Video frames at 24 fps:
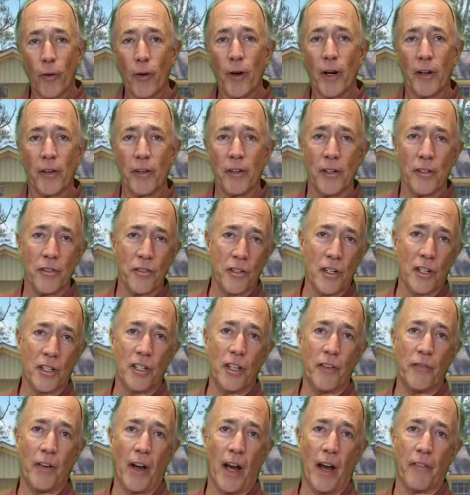
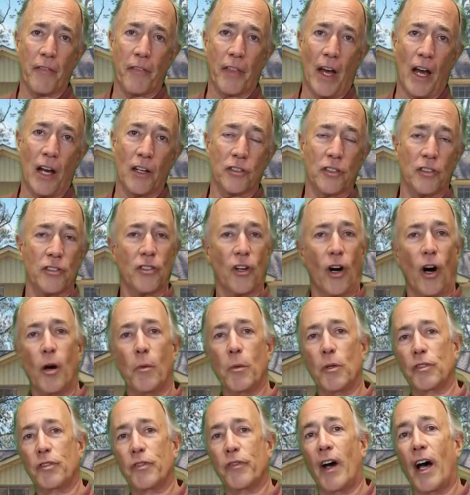$465,000 to
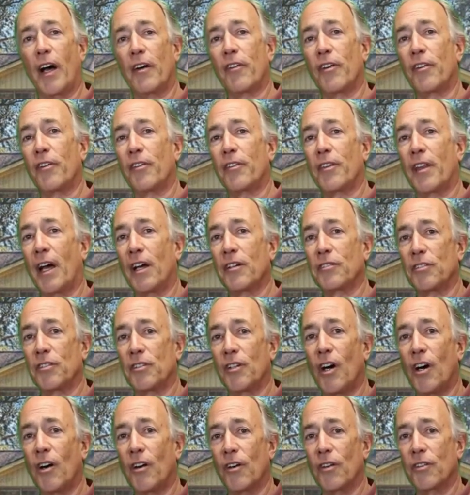almost
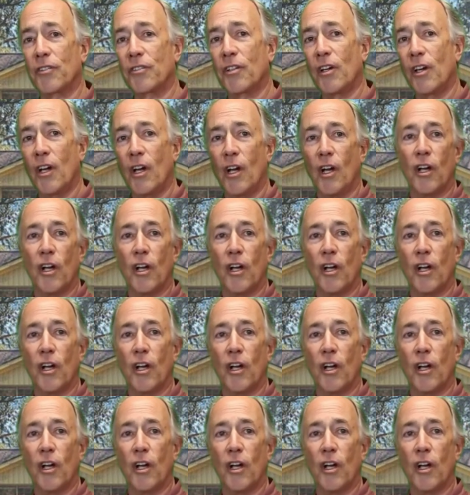$500,000.